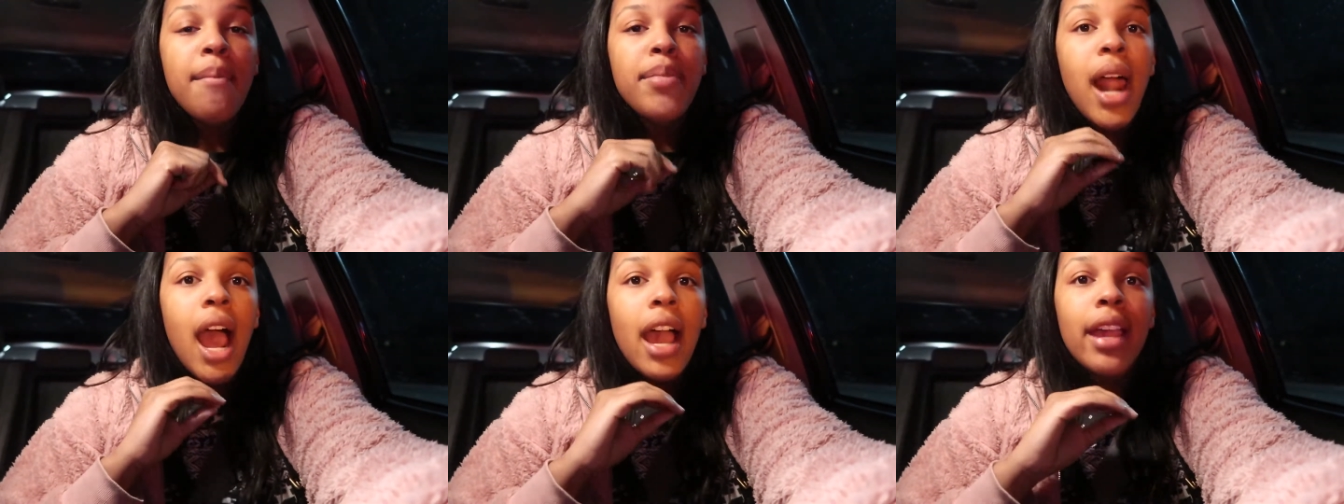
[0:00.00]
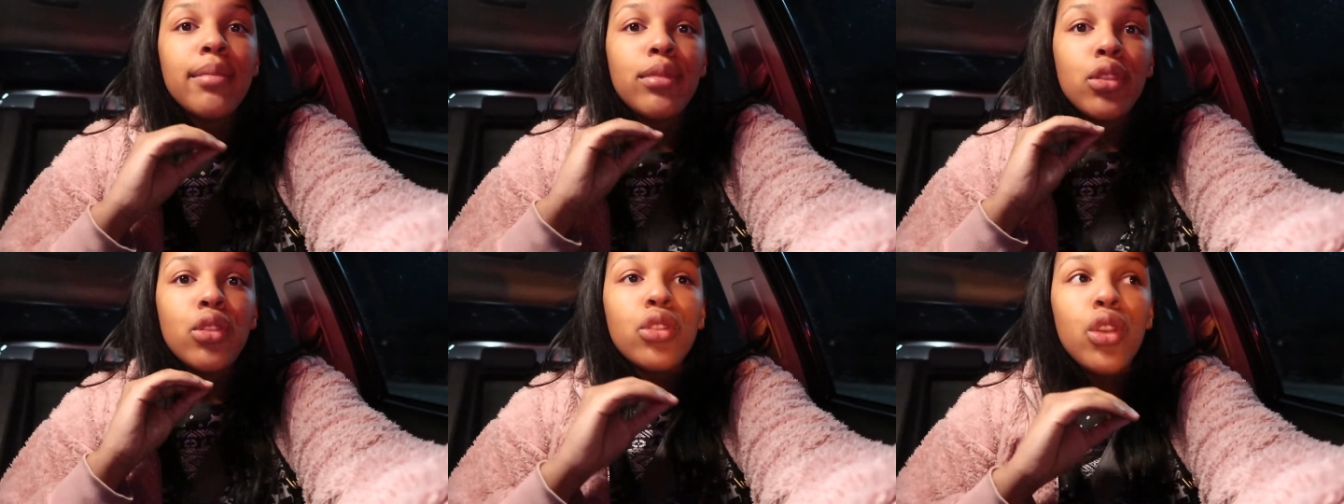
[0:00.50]
but i am
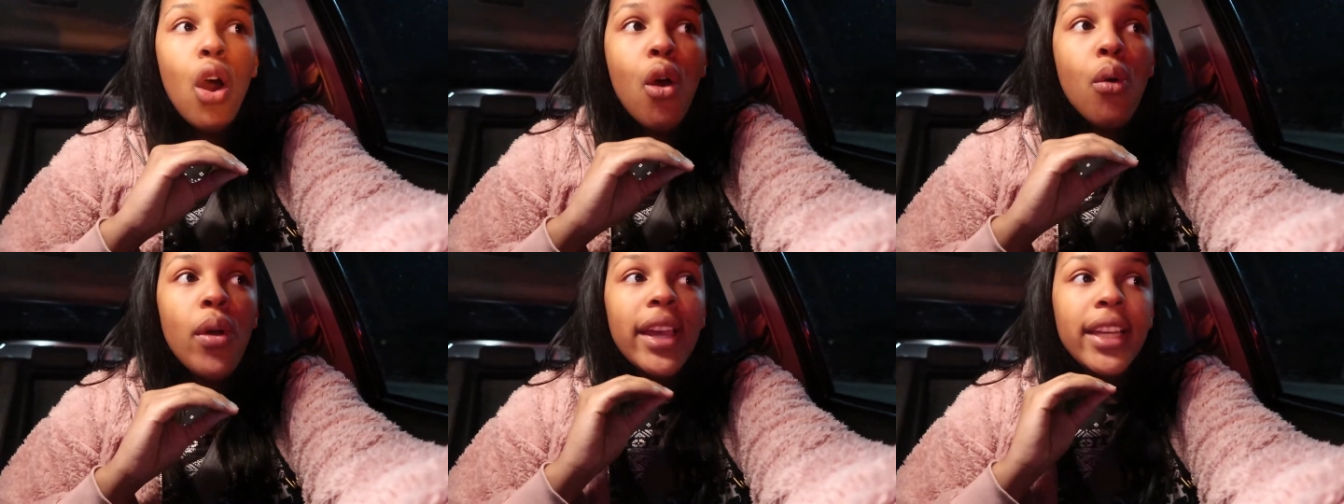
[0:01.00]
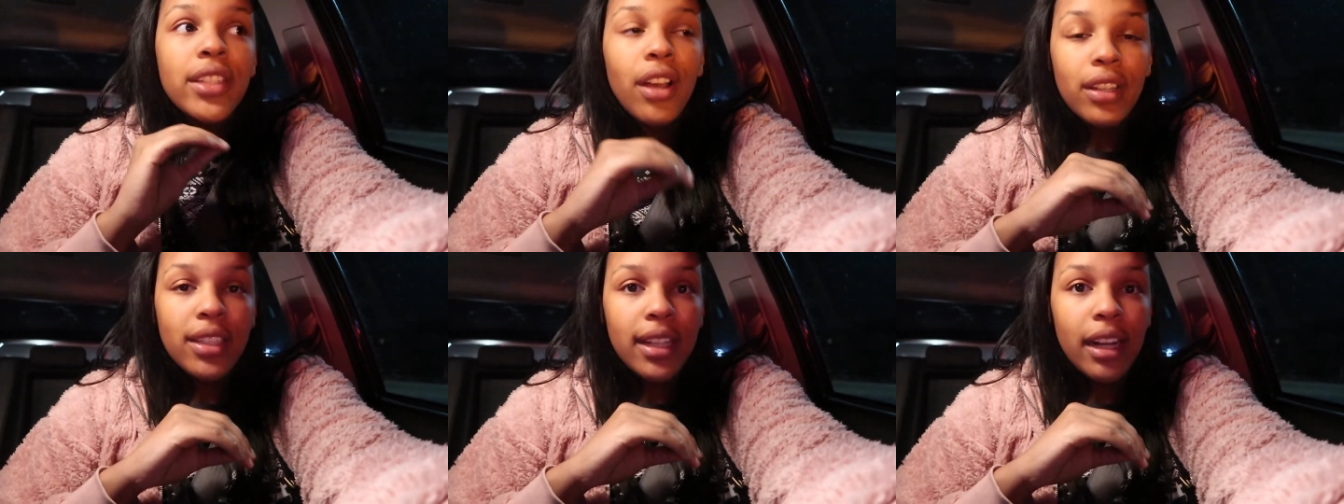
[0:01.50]
so
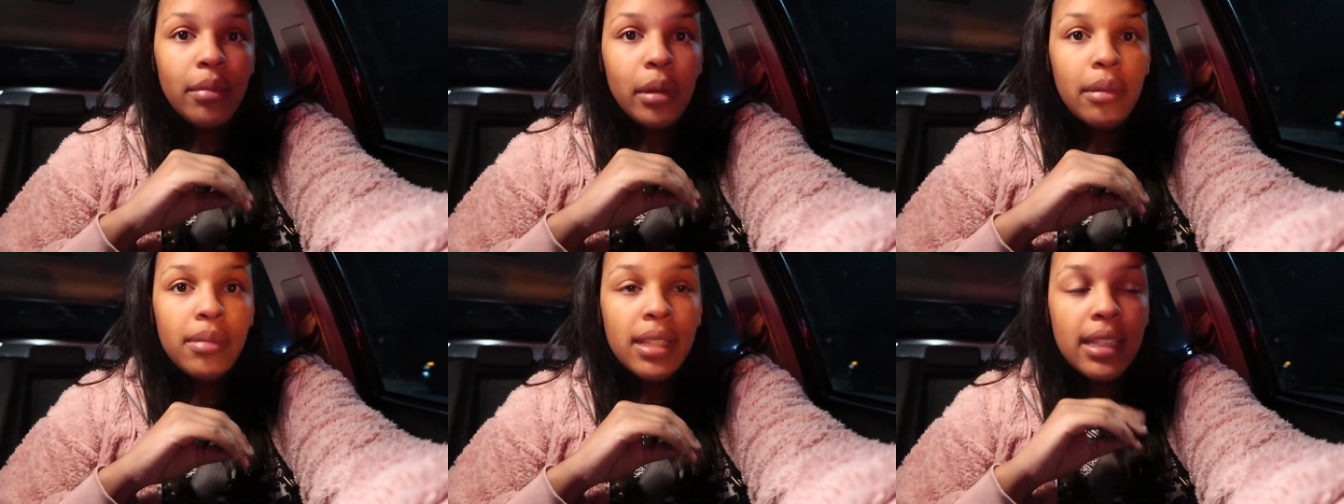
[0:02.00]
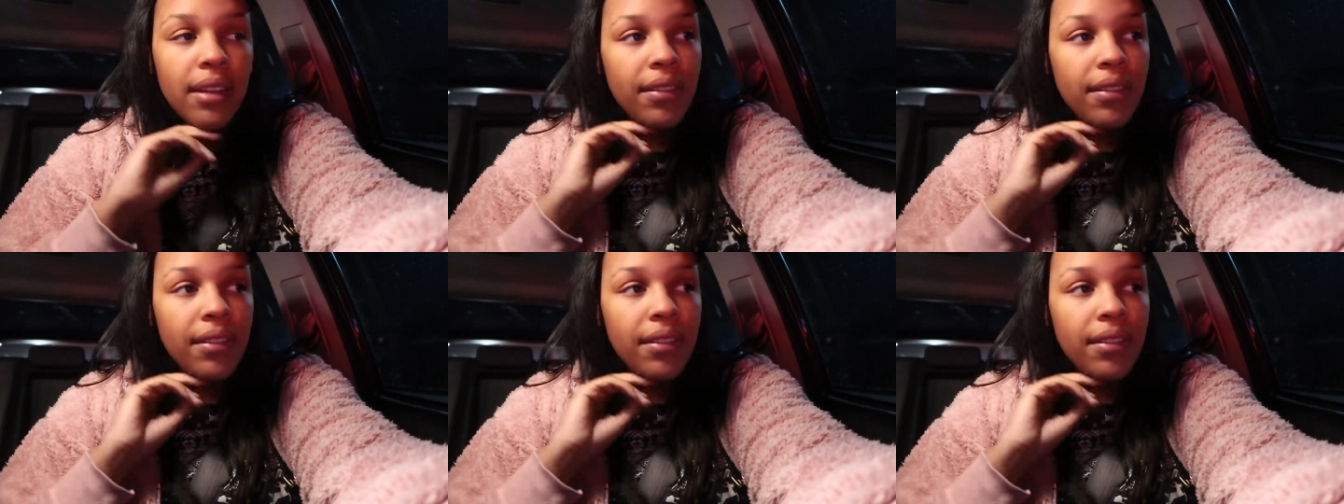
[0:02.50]
exhausted i've been up since